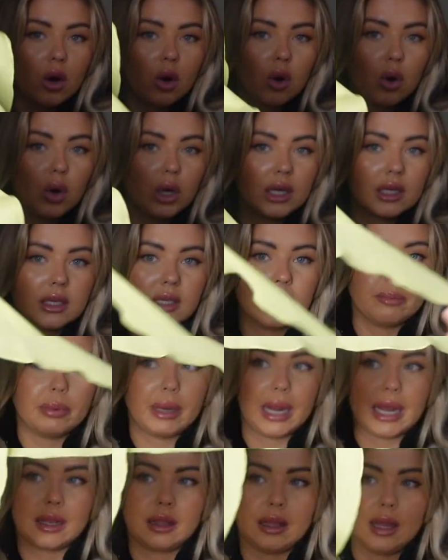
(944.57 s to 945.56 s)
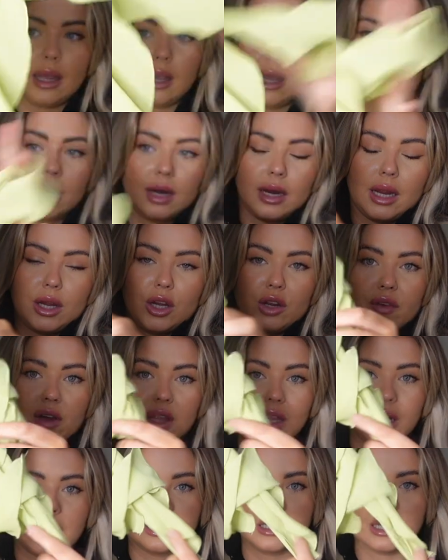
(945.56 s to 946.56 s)
honestly breathtaking. And then you
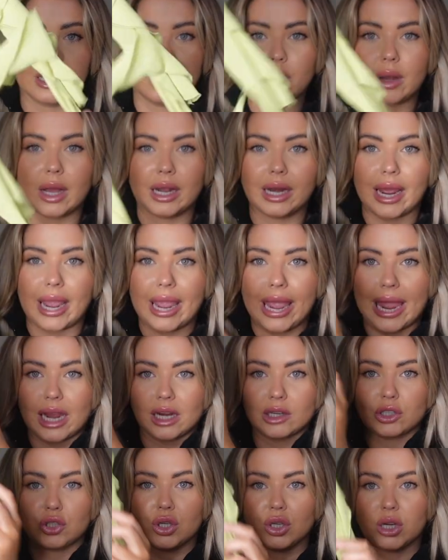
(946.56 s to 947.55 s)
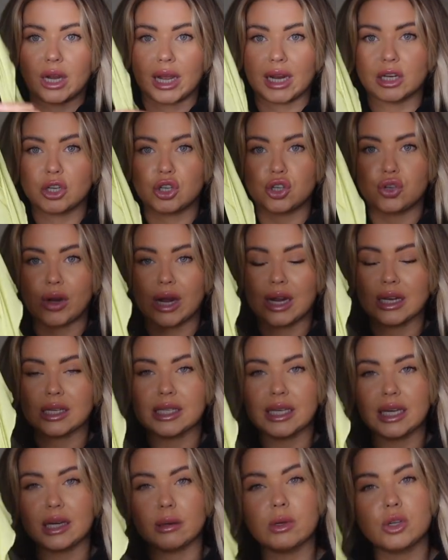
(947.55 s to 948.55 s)
get this little kind of extra kind of strand
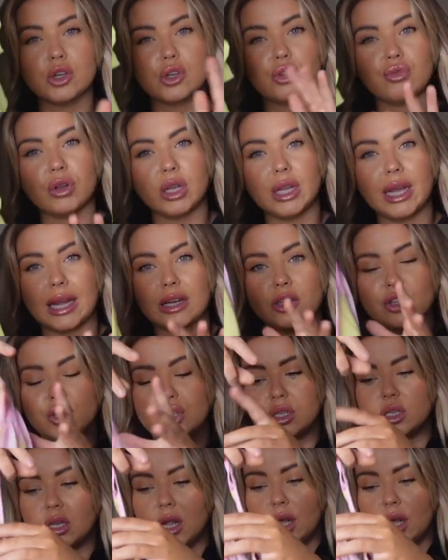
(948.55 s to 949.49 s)
here, which is really in just